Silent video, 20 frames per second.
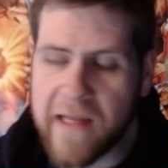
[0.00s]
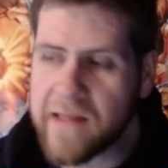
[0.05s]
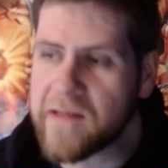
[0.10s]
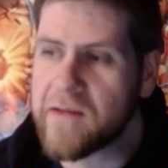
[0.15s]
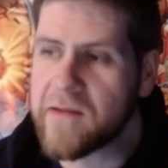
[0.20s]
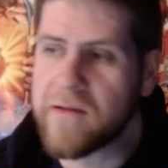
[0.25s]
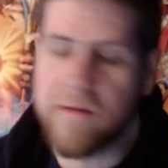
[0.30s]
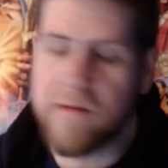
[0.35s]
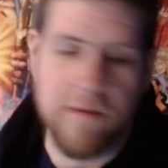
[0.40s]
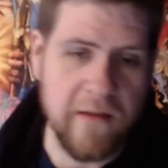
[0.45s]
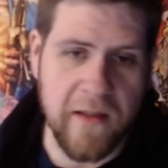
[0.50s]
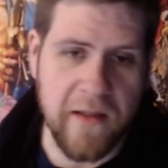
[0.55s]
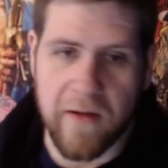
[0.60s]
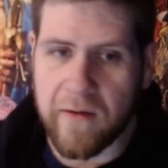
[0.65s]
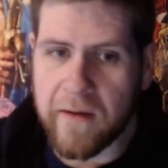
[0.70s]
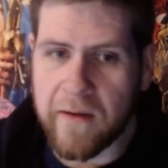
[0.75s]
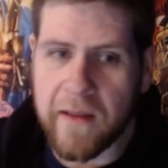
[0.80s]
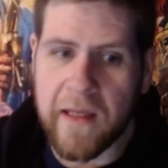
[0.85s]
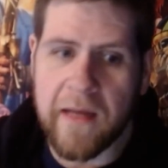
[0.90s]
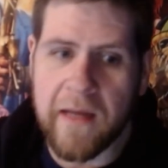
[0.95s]
answer,
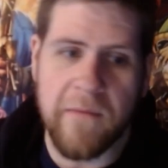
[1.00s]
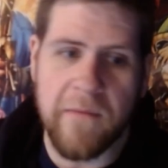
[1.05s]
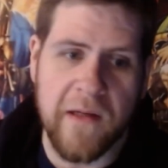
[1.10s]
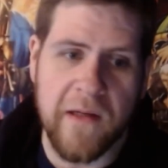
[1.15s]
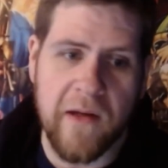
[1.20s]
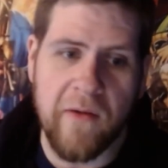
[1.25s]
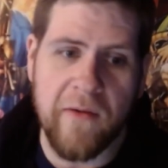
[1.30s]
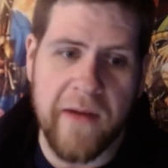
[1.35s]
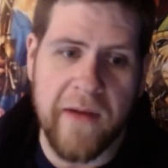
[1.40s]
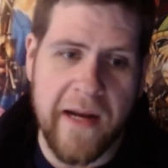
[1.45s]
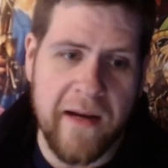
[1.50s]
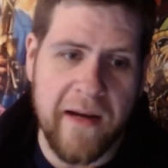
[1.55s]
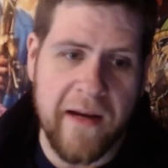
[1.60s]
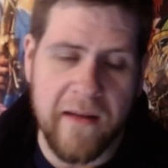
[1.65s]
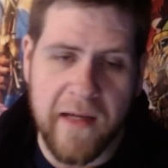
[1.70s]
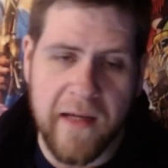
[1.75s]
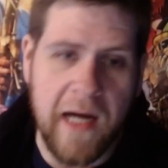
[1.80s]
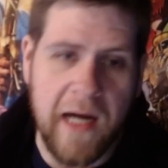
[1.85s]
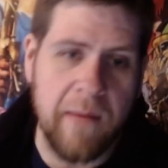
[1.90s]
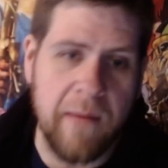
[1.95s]
let me know down in
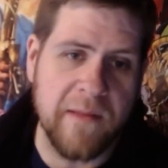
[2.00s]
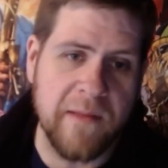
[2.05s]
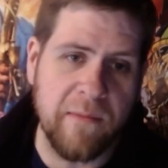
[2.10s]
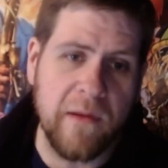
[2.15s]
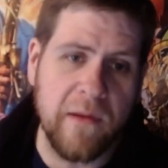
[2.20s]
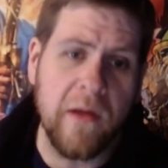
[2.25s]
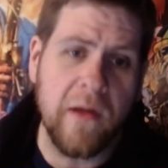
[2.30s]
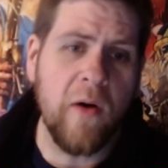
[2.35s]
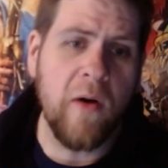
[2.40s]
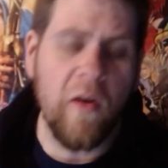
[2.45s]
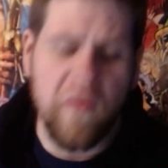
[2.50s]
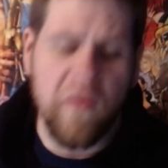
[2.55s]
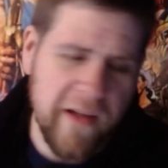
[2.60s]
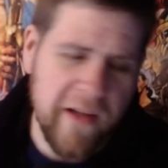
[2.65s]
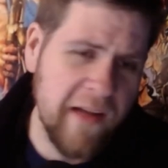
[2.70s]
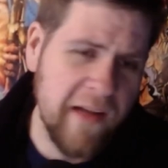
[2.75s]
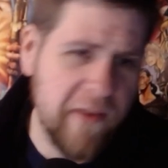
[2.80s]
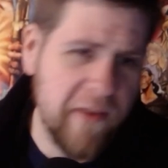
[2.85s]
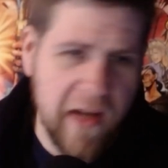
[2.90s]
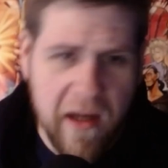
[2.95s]
the comments below.
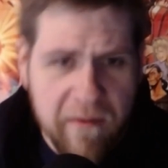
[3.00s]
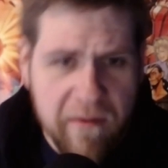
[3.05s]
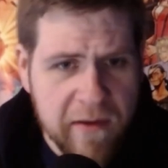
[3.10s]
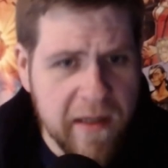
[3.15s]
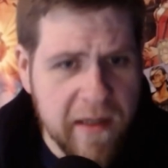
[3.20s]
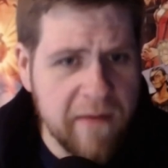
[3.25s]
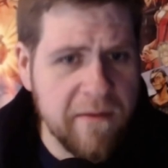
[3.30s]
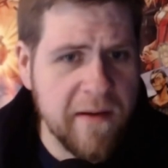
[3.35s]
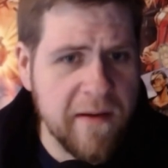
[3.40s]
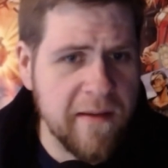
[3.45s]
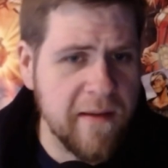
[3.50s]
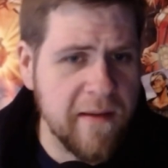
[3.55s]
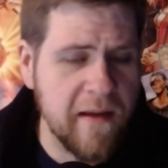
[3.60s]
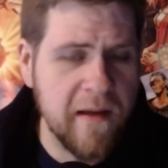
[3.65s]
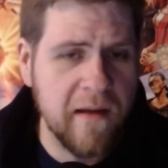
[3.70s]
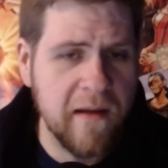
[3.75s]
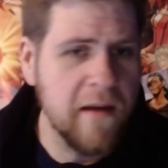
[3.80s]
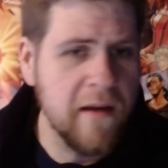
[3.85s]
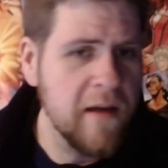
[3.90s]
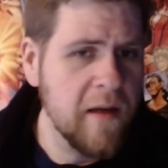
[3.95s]
Hopefully I've covered
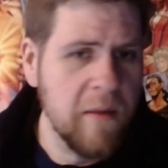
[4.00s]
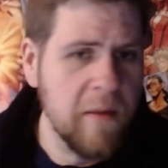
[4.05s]
everything.